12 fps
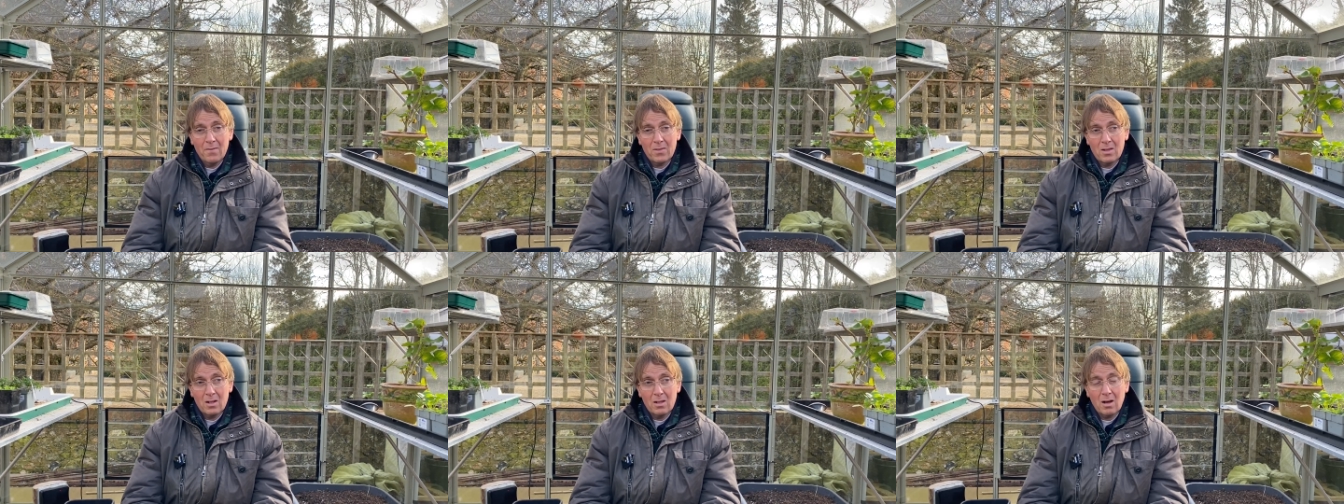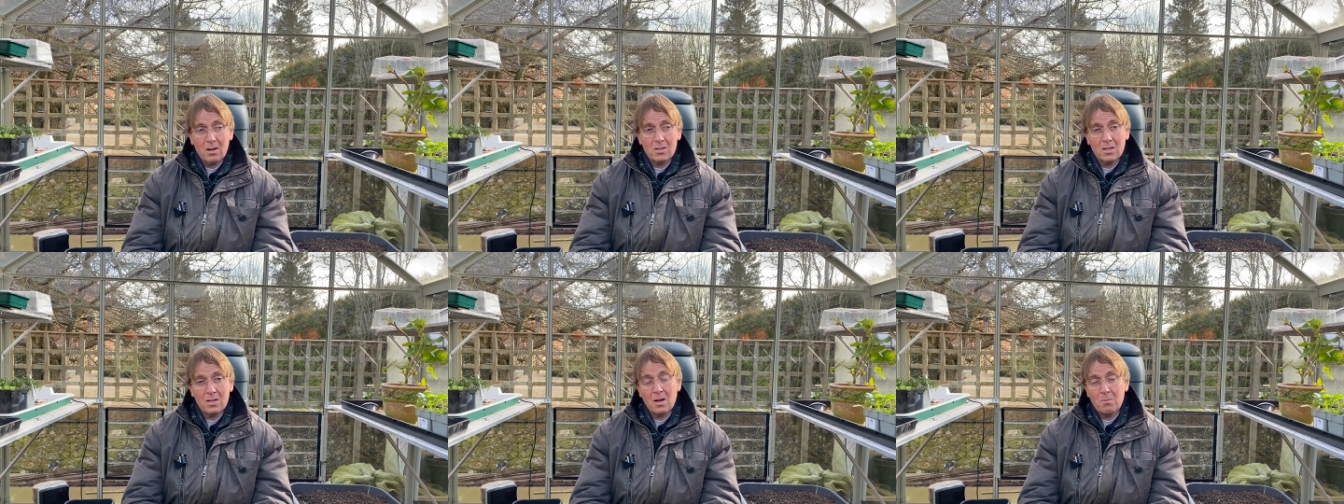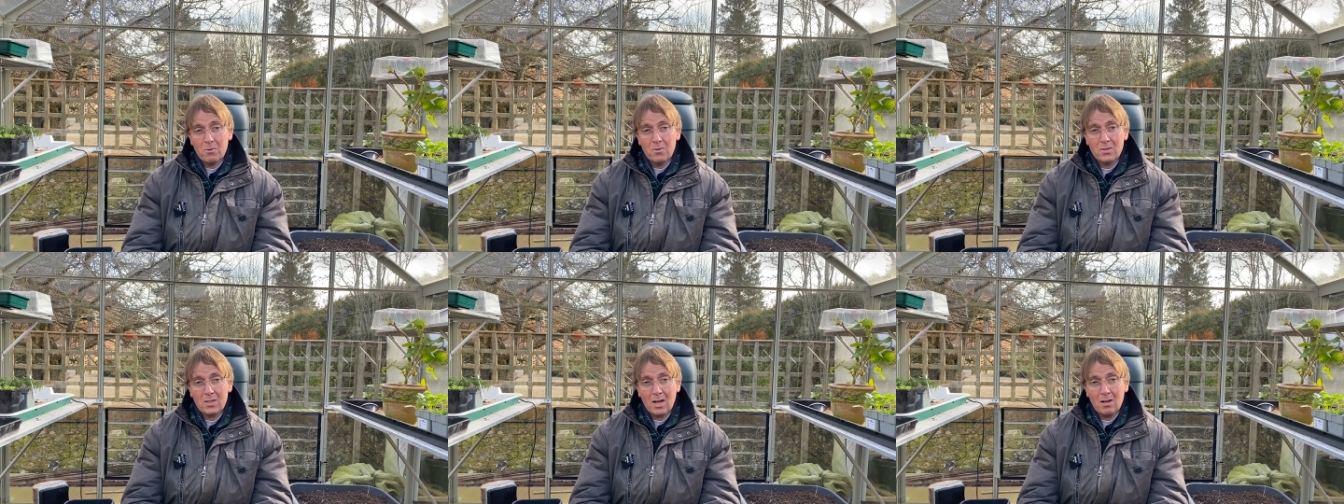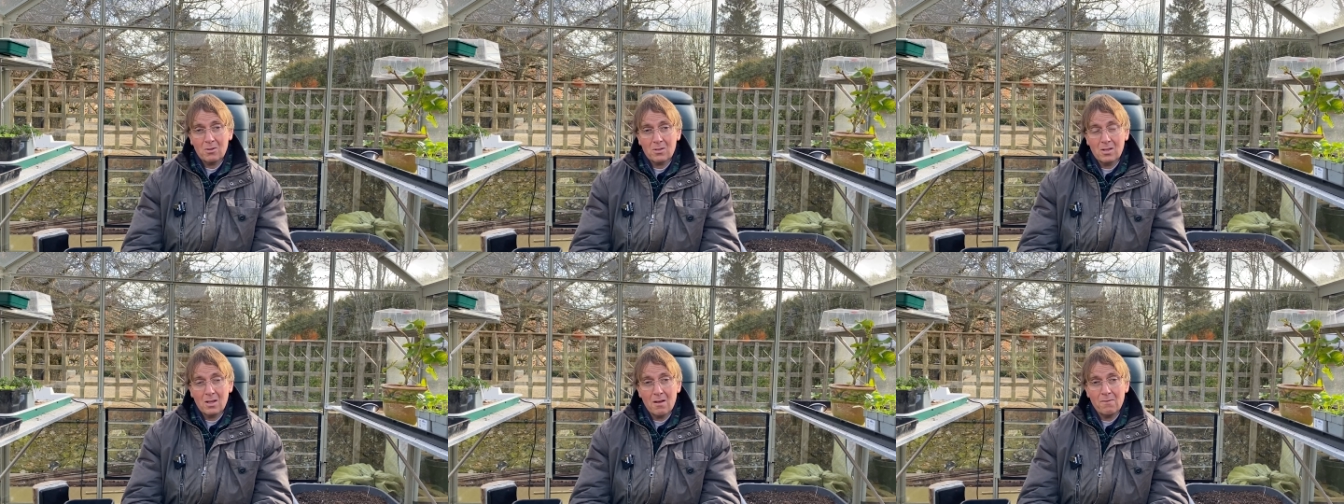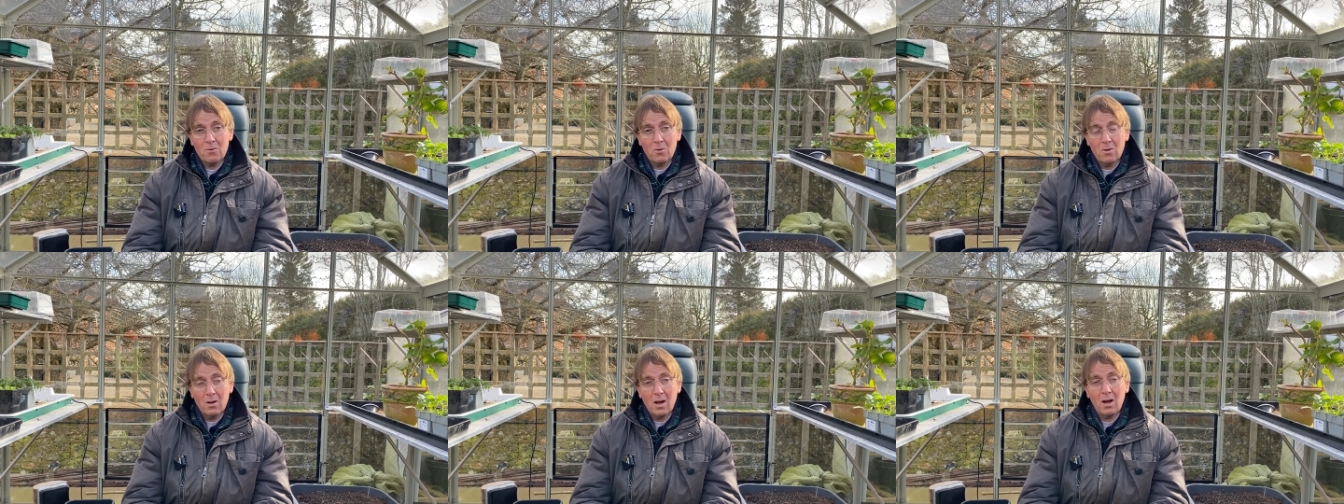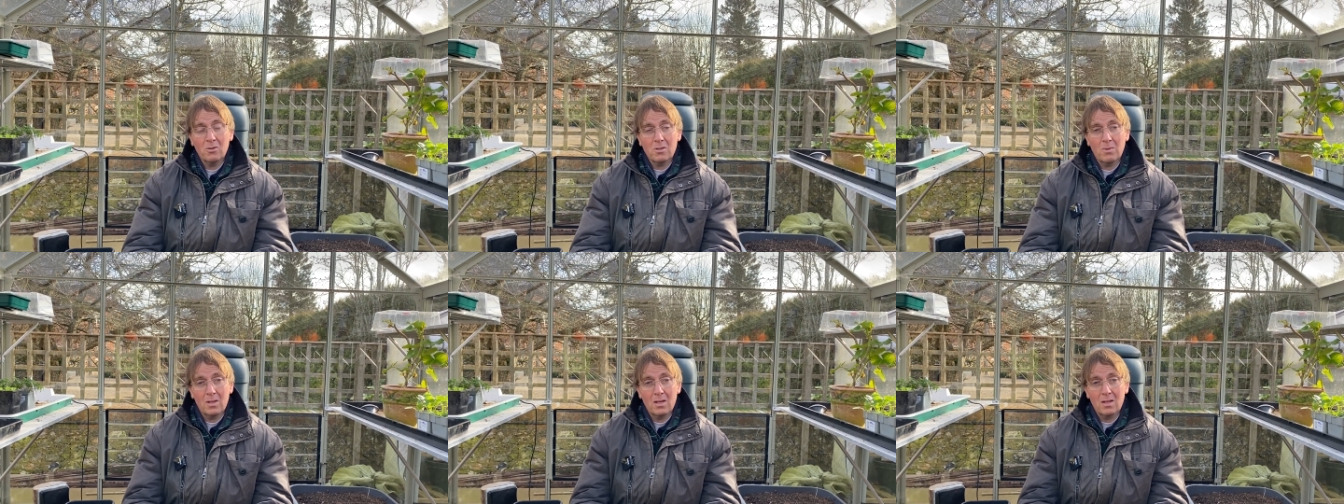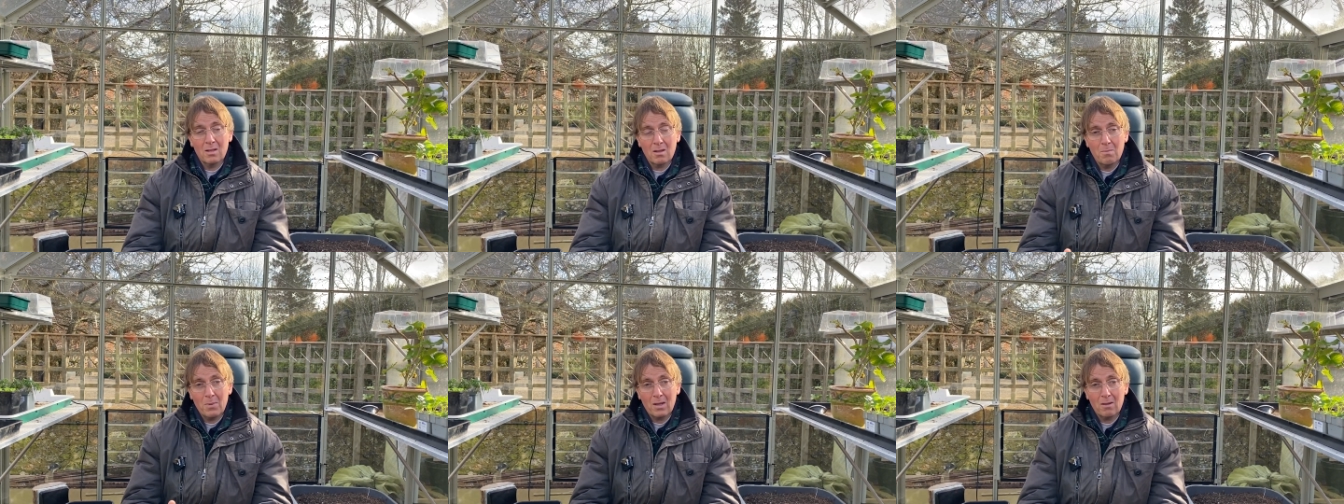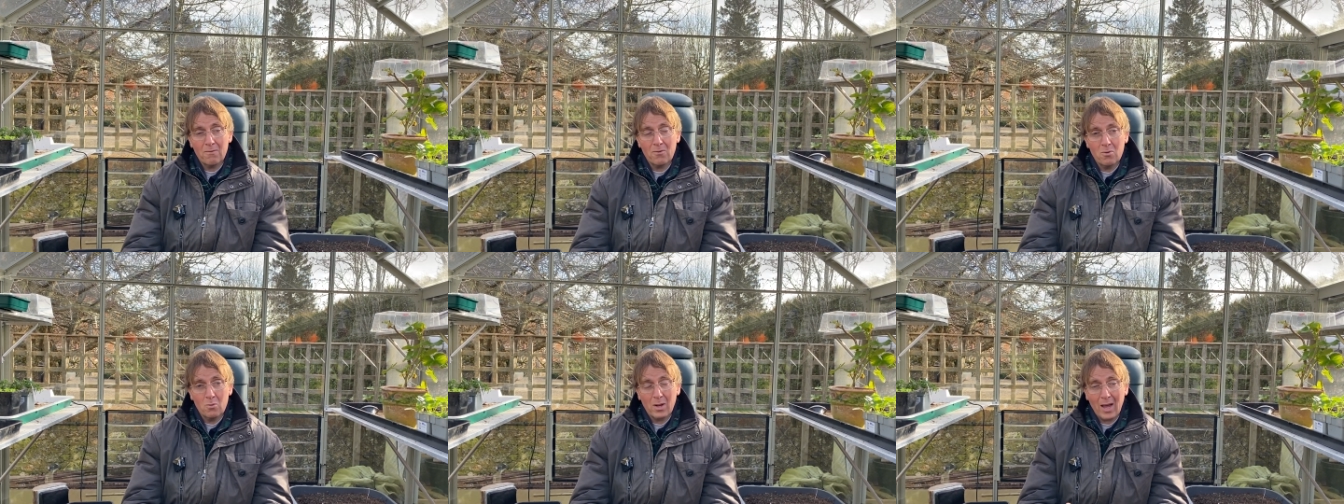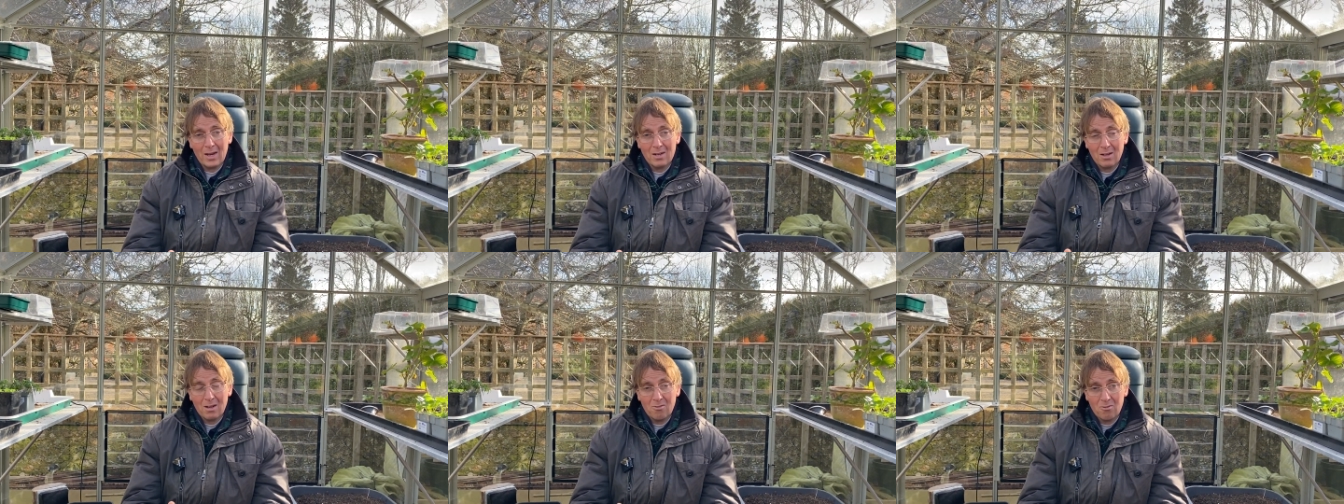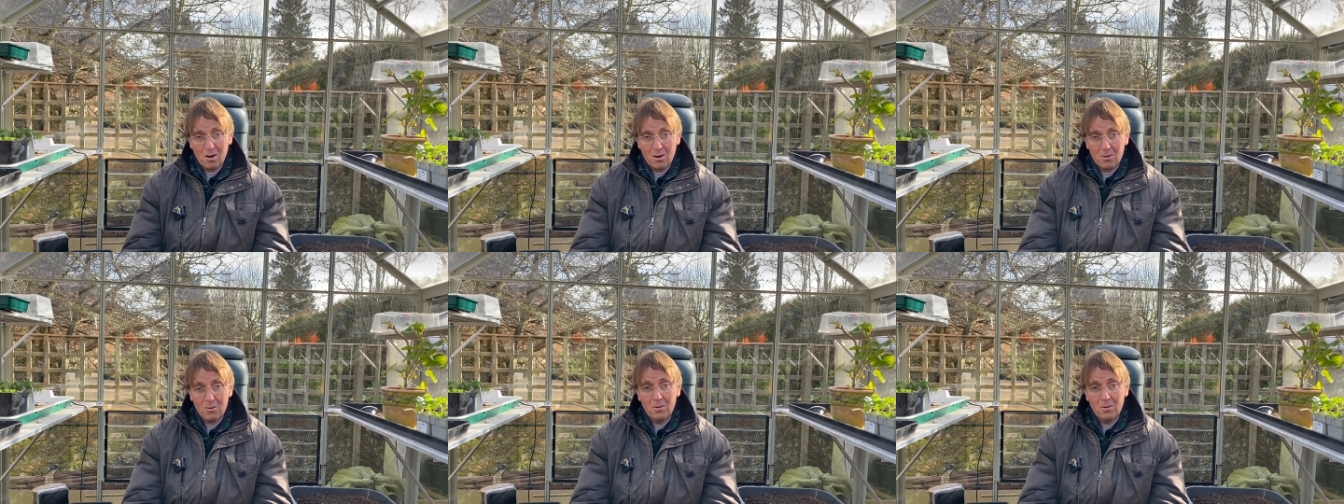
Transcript: the larger the number of cells, and therefore, ultimately, the bigger the fruit can grow.